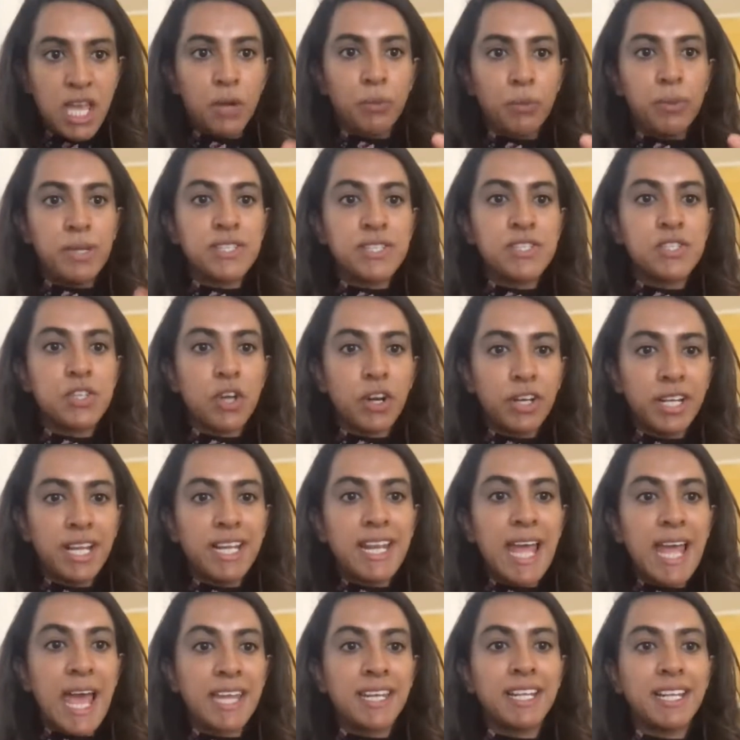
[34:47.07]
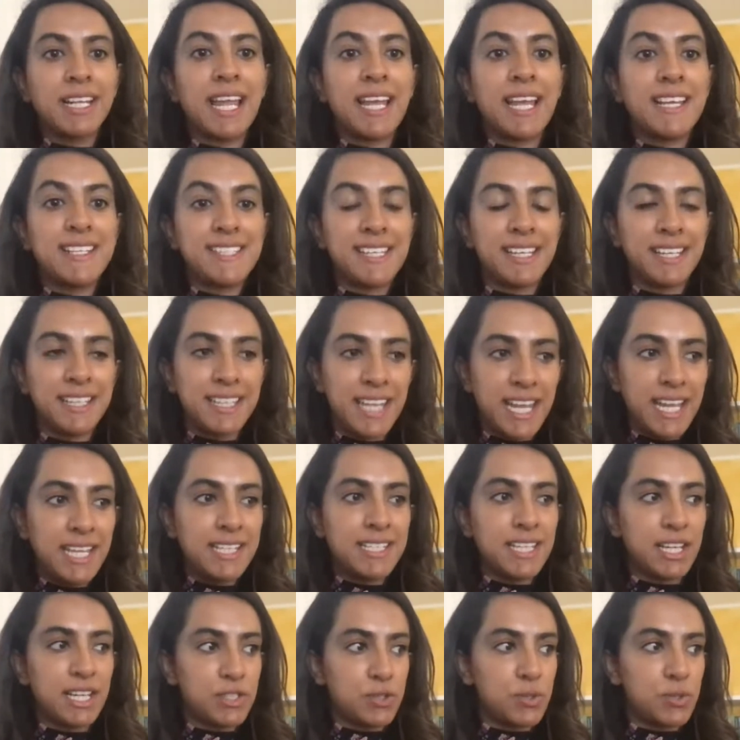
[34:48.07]
we started analyzing
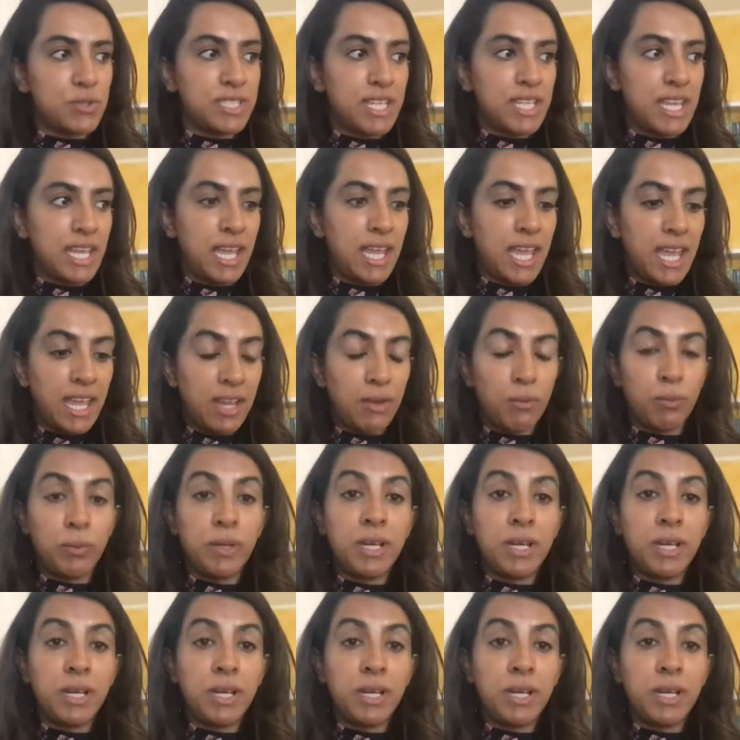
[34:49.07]
data to say, hey,